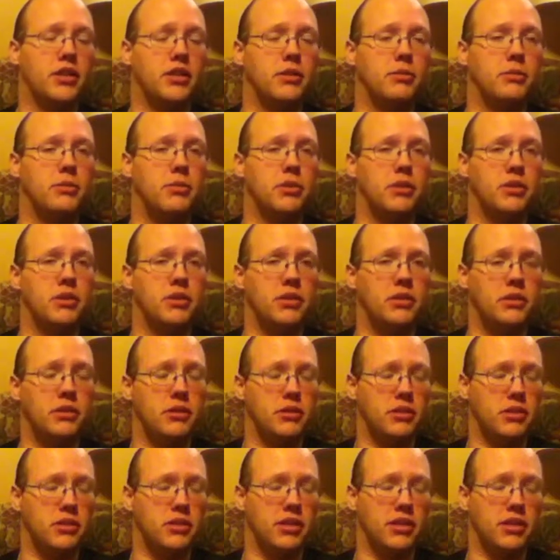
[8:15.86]

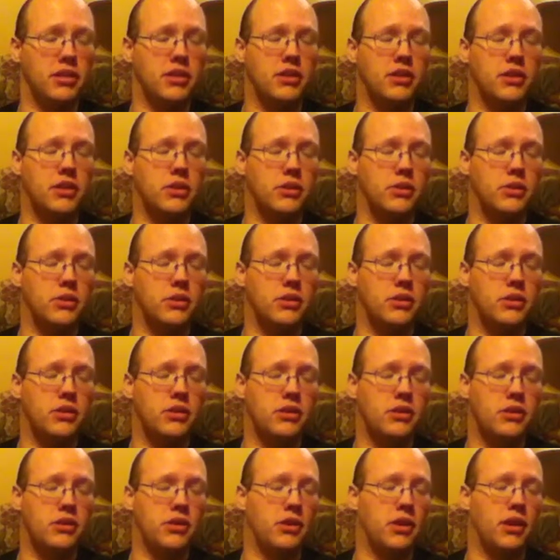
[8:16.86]
music, so
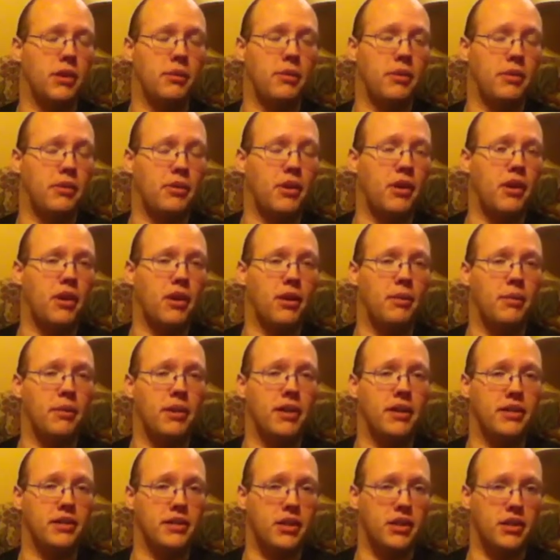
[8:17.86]
don't get me wrong, I'm
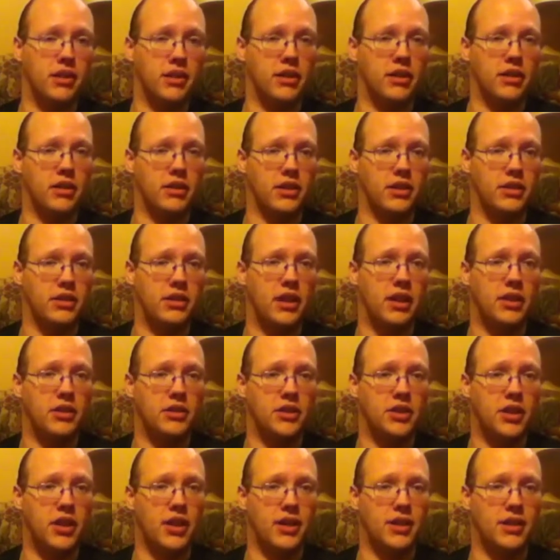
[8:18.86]
not dogging on the
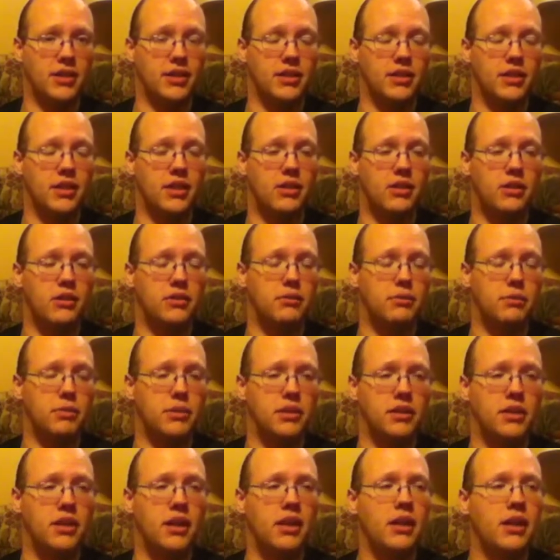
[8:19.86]
soundtrack itself,
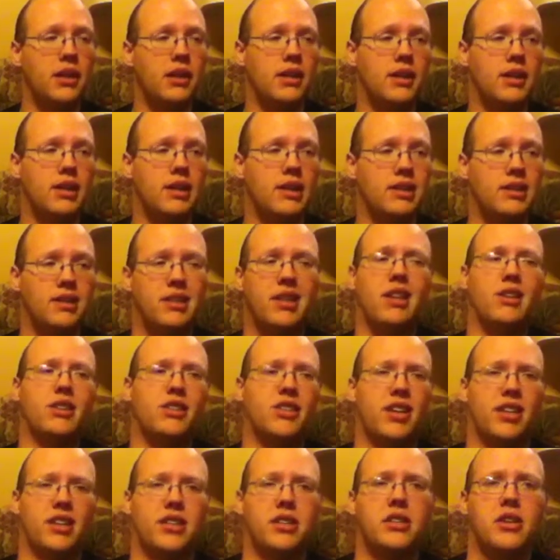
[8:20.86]
but
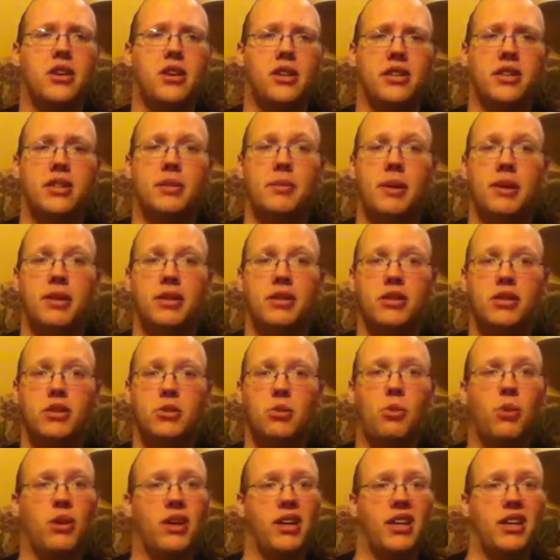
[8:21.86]
soundtracks cost about
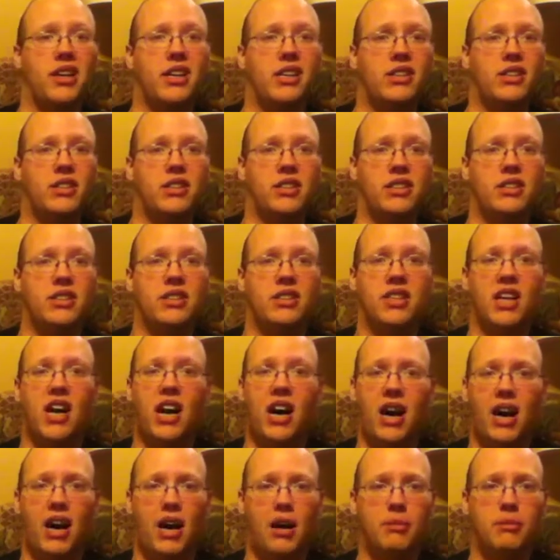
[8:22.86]
$20
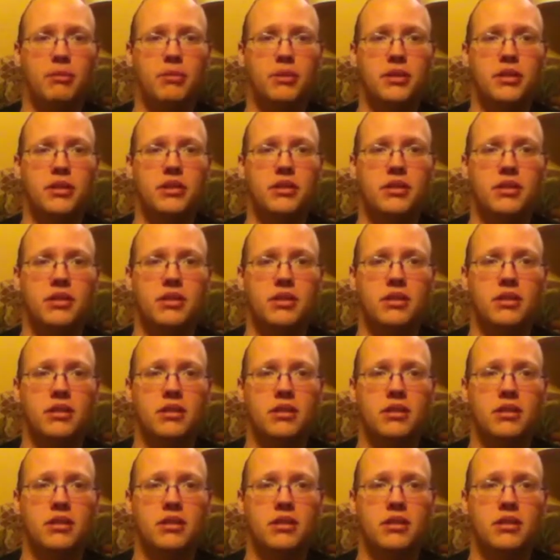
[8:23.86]
tops.